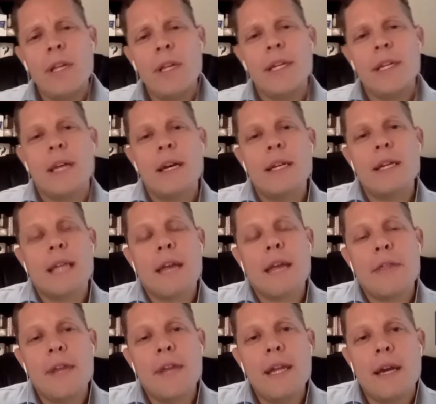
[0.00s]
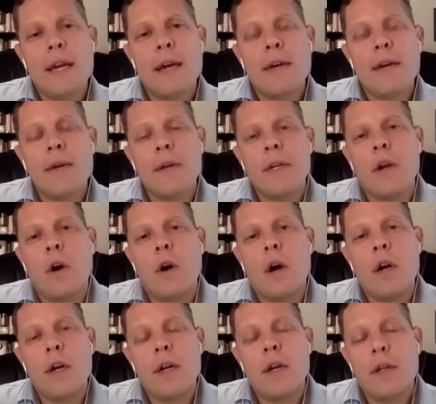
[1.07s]
does i think uh, you know
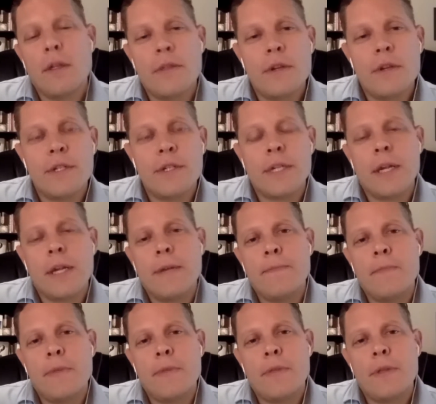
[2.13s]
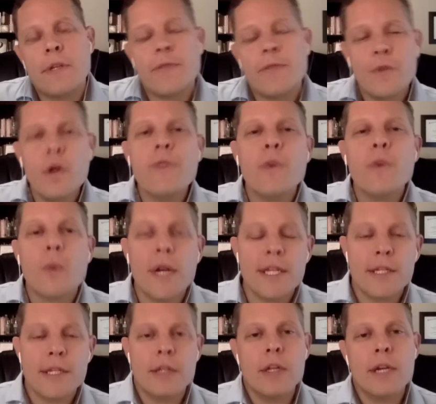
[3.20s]
our there's there's a few different ways
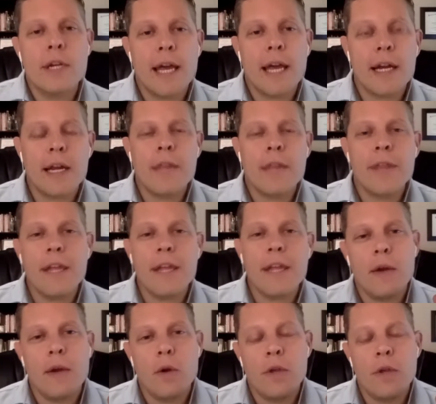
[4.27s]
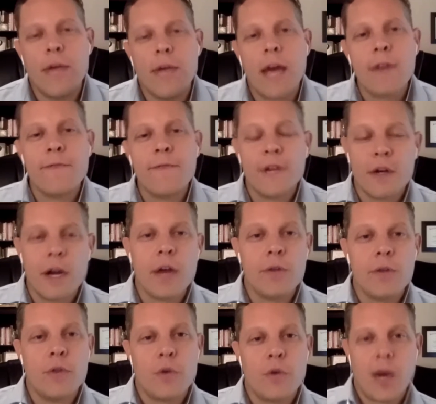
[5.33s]
to look at it i think you've got to figure
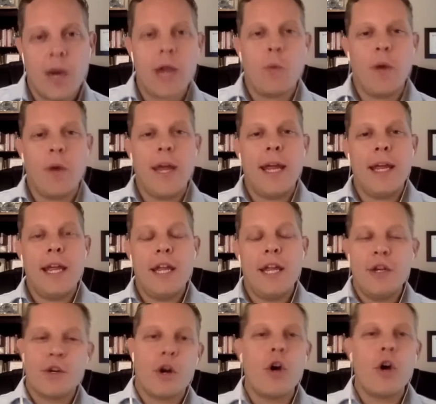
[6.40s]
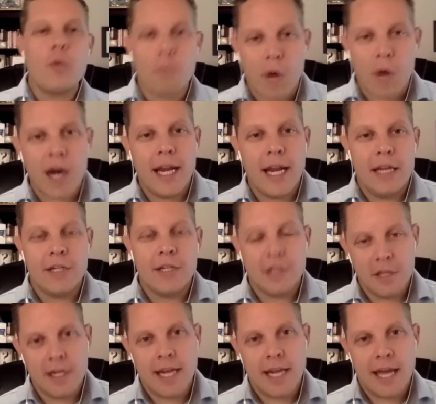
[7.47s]
out the right way in your own brain to
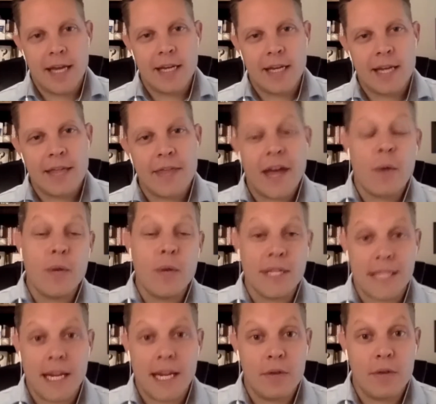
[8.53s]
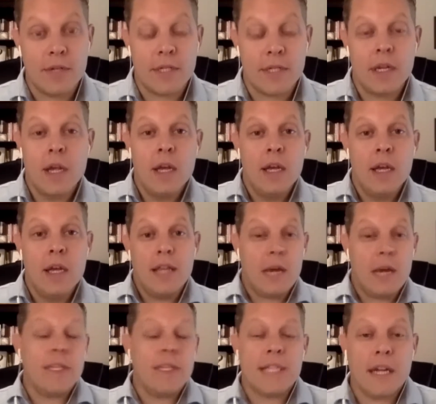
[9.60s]
look at it and that one sounds
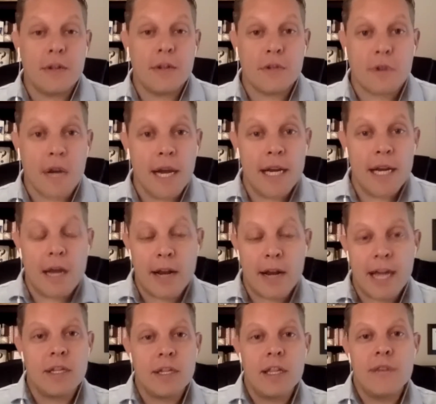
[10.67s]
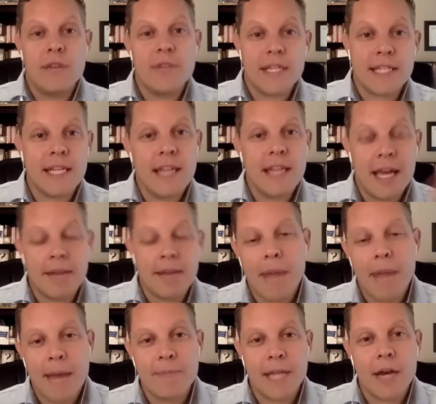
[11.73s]
that one sounds great. I'd actually love to see that
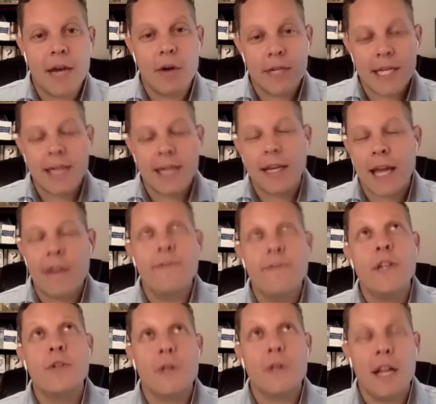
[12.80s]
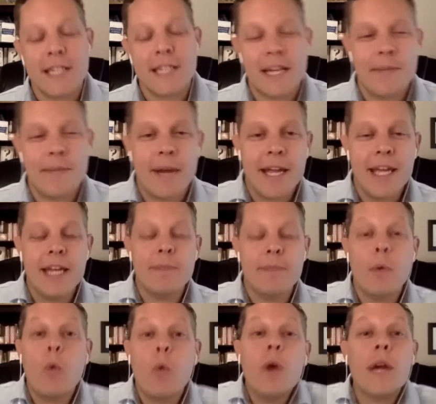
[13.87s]
mapped out because I can kind of visualize it in my head.
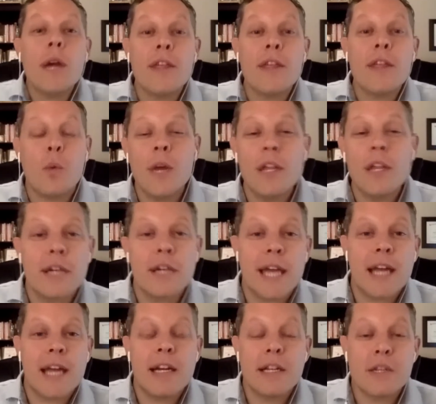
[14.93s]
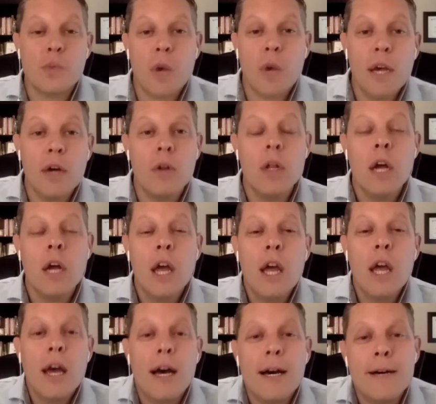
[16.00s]
But one way that we look at it as well,
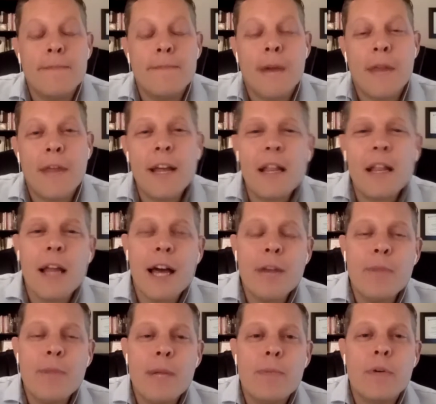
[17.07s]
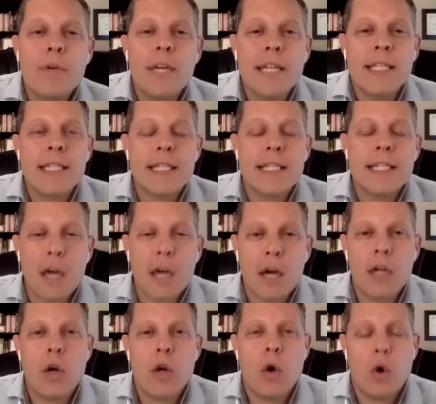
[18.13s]
um, I think a lot of people get stuck
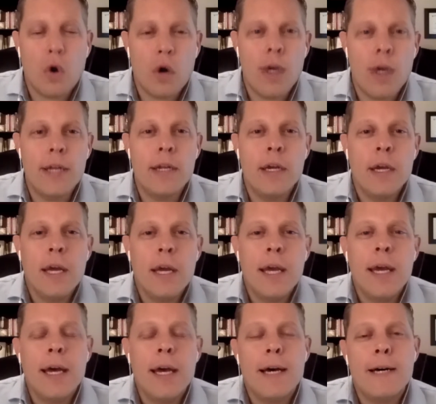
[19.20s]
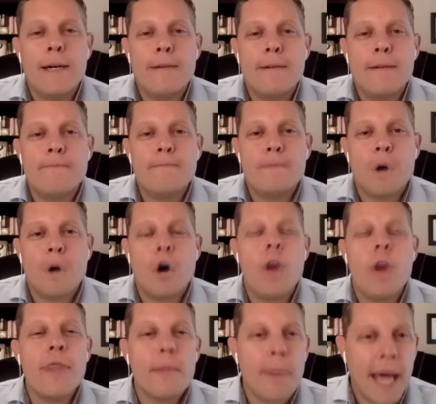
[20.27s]
on uh,
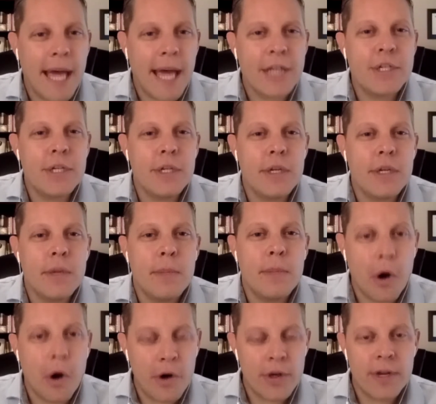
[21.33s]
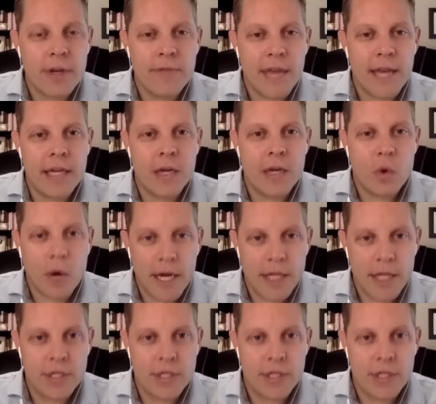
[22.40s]
on the passion part of that equation,